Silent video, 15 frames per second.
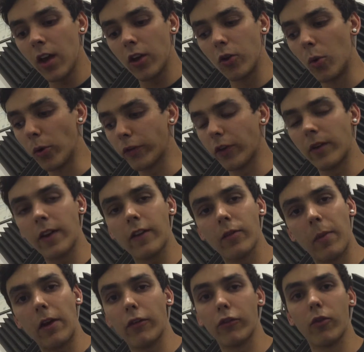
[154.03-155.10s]
You also need
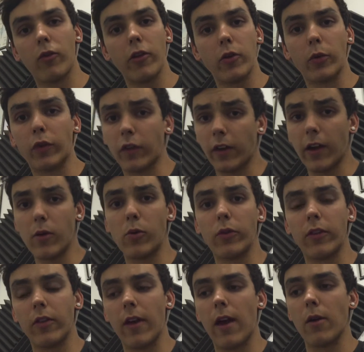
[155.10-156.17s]
to make sure that your
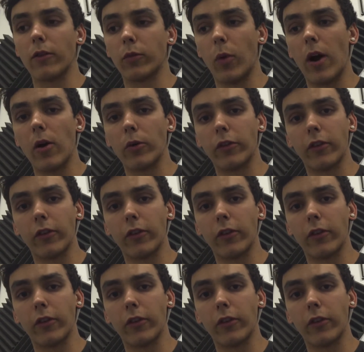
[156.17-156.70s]
skills are there as well.